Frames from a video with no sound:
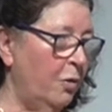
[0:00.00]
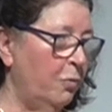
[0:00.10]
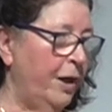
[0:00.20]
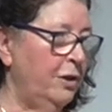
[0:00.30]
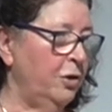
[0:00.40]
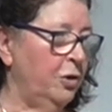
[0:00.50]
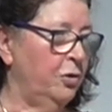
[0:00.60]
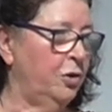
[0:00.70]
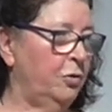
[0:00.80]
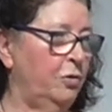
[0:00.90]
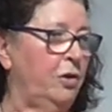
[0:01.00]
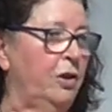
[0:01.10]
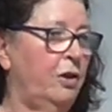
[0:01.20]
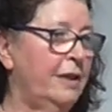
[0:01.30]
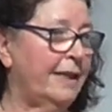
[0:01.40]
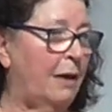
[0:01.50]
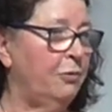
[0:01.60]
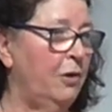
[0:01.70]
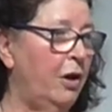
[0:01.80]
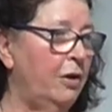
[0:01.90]
when you do the
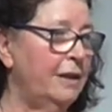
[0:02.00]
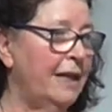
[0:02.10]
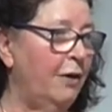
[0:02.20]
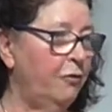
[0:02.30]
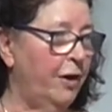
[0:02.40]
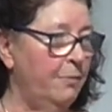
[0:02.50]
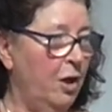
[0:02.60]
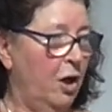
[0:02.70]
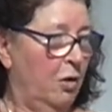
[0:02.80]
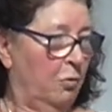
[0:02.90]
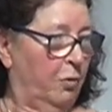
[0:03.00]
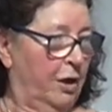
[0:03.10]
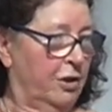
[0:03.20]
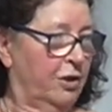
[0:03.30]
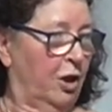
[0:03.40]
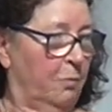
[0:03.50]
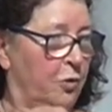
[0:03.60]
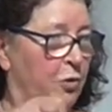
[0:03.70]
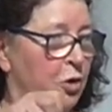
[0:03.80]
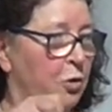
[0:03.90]
scapular diaphragm, one stop,
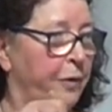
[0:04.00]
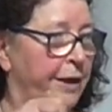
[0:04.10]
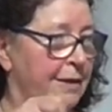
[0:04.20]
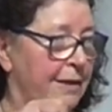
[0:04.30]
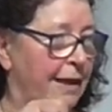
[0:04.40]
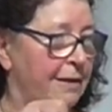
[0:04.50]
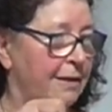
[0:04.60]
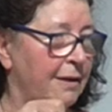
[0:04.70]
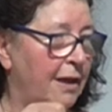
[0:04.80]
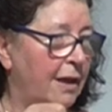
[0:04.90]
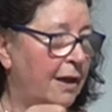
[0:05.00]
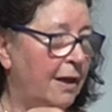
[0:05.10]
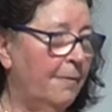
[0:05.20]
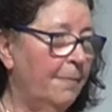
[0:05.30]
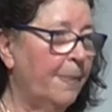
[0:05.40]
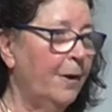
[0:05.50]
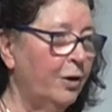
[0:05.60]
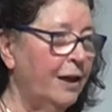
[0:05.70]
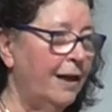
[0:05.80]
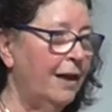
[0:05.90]
you squeeze it.
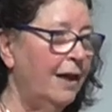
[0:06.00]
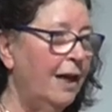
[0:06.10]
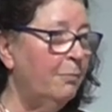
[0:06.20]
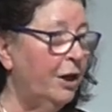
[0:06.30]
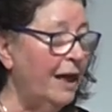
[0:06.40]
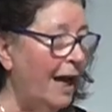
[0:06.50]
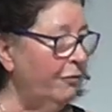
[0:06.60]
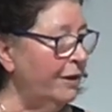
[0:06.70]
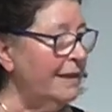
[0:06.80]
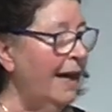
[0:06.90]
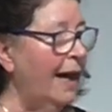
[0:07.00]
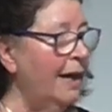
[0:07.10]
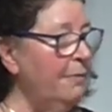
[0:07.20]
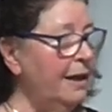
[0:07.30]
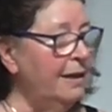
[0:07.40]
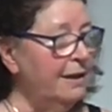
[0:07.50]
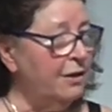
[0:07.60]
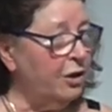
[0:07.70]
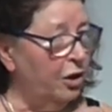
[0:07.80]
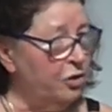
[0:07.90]
Okay. But every time it
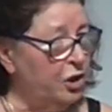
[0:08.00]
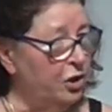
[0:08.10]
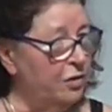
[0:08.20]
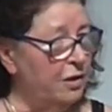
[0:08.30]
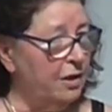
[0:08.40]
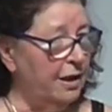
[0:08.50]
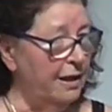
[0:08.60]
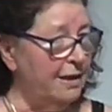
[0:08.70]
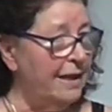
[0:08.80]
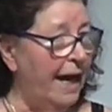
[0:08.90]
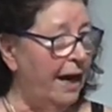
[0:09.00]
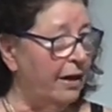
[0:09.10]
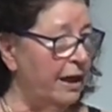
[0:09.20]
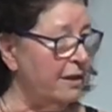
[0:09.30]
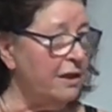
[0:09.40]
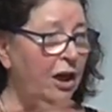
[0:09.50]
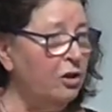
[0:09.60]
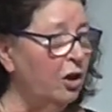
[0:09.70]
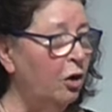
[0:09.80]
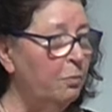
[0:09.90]
is conscious, it's there, it's
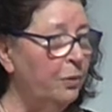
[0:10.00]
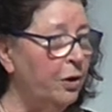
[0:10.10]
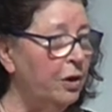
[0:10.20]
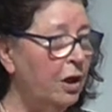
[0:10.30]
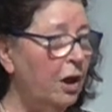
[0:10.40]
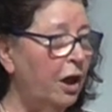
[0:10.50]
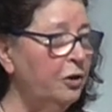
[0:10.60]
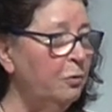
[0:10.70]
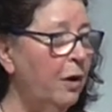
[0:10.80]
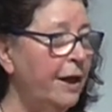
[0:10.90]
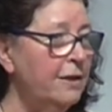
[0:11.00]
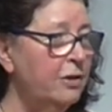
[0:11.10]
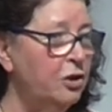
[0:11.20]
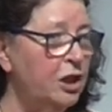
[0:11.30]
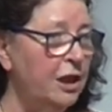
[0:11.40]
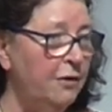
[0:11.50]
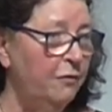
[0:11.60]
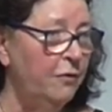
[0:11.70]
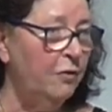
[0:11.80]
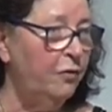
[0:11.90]
not open. Otherwise, the chi
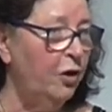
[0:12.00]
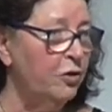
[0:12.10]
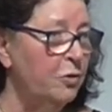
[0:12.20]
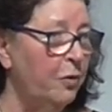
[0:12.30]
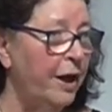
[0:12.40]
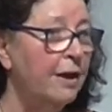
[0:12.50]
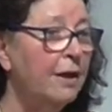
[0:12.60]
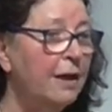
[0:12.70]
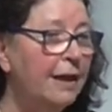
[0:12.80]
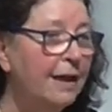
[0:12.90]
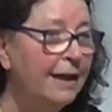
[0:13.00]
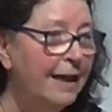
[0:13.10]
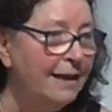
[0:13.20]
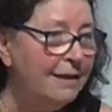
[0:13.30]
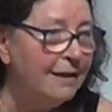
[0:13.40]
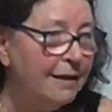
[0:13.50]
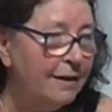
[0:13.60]
flows away. Yes?